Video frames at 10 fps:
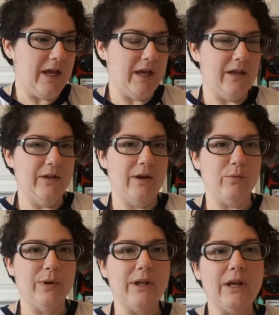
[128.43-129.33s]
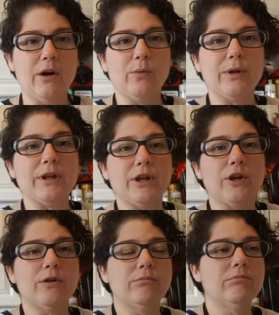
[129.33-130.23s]
and they really aren't really
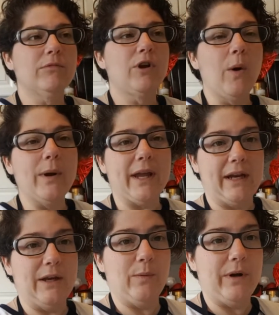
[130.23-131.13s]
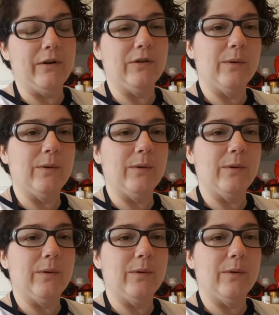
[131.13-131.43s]
going anywhere.